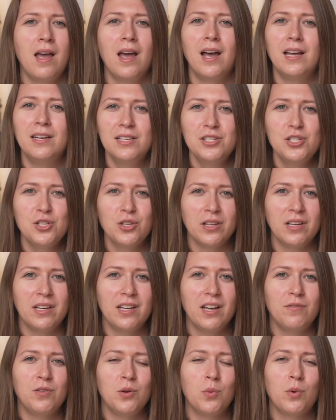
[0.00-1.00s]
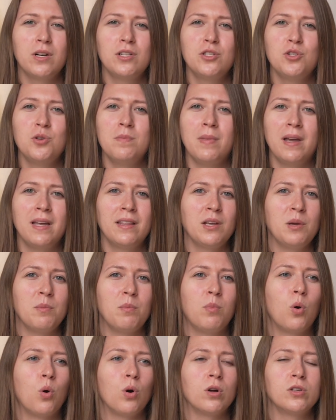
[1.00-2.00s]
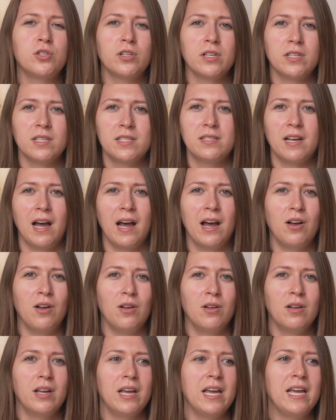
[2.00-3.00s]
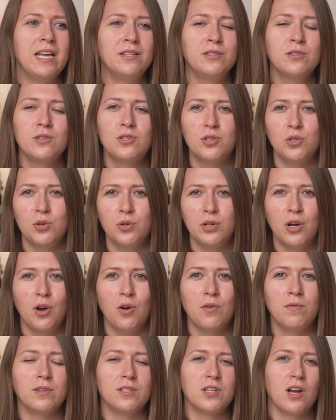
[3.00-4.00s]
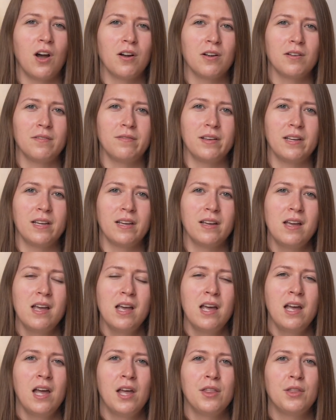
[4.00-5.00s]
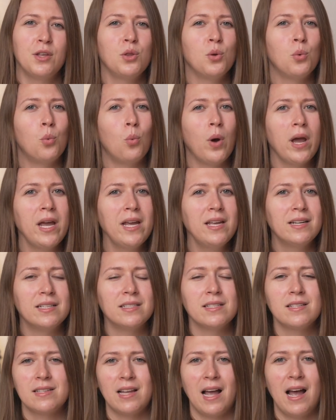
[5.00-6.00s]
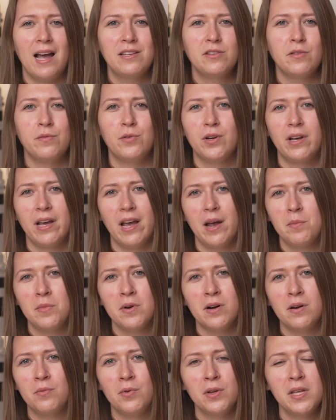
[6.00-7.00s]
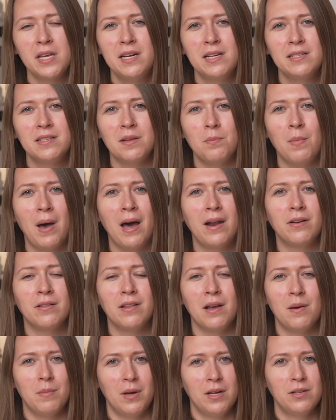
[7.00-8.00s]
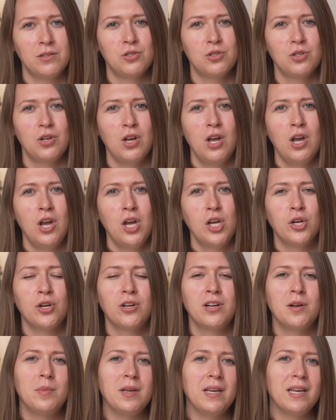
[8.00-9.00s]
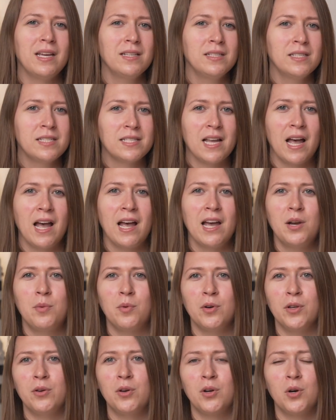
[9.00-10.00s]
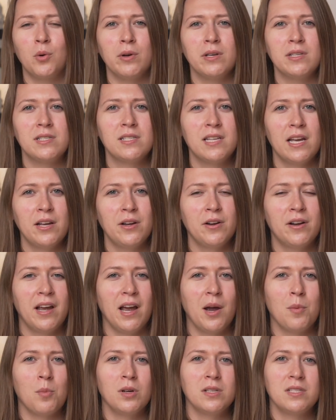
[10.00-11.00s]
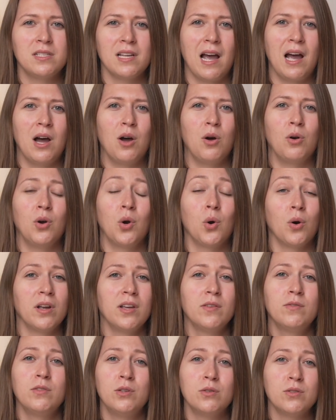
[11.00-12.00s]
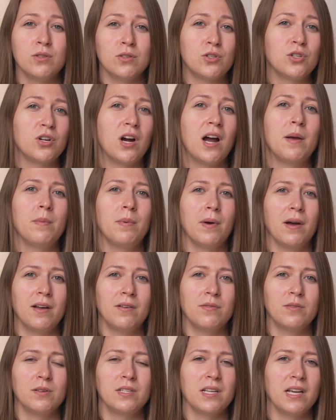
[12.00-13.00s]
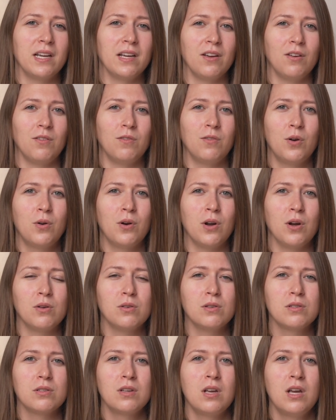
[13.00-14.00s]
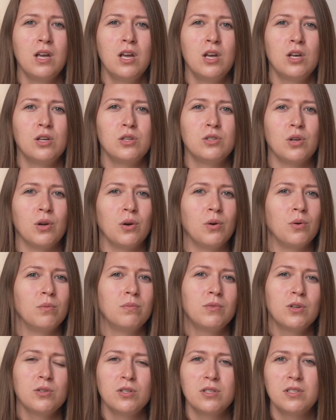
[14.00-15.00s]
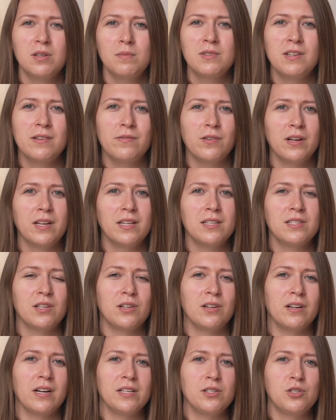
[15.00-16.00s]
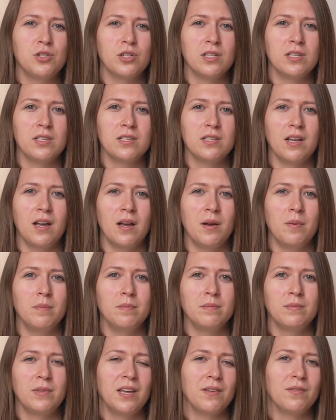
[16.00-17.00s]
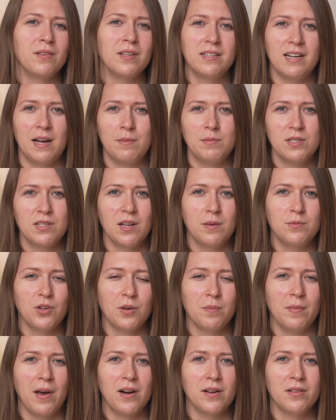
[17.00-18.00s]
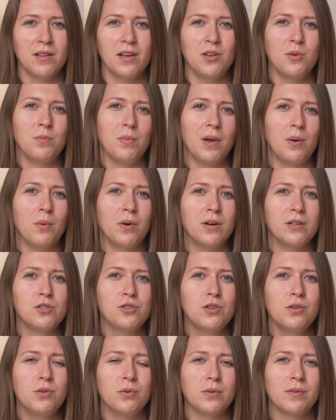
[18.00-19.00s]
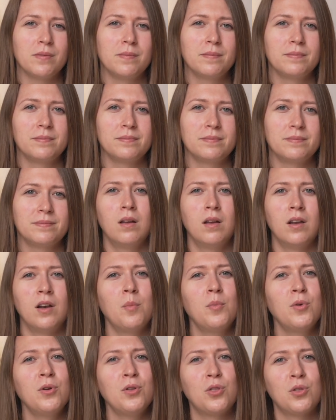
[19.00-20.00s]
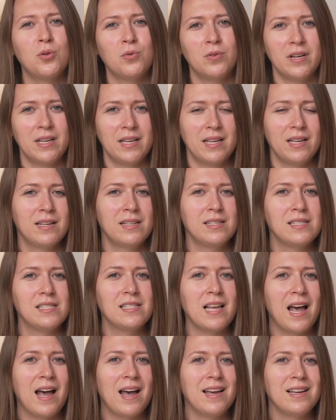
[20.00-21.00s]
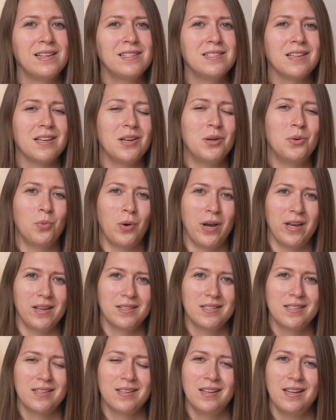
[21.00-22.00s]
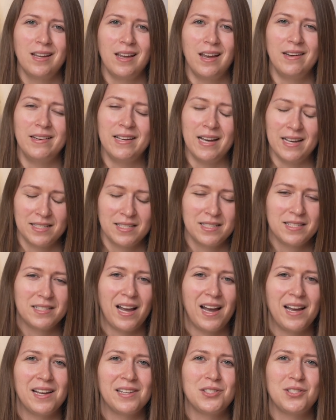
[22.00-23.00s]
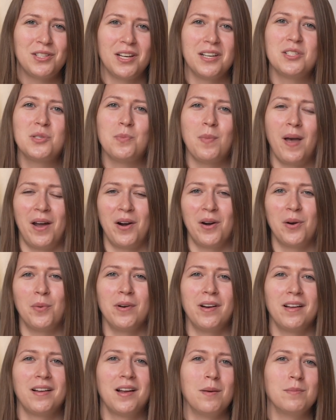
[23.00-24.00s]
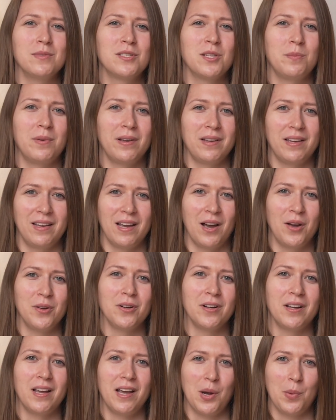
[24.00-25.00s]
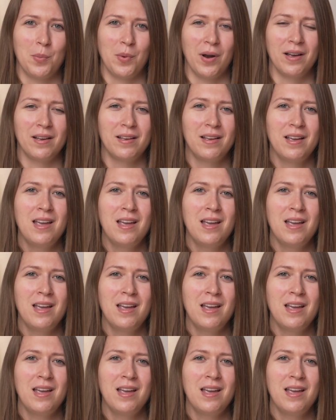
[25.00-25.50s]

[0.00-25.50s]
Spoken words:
Additionally, if you want to do mainly portrait style in-studio photography, then the weight and size of your camera really doesn't matter that much. You're going to be inside where you can always set your camera down or even use a tripod for taking photos. So those are some different considerations given the type of subject matter that you may want to shoot. Number 3, size and weight. And yes, size does matter when it comes to picking out your camera.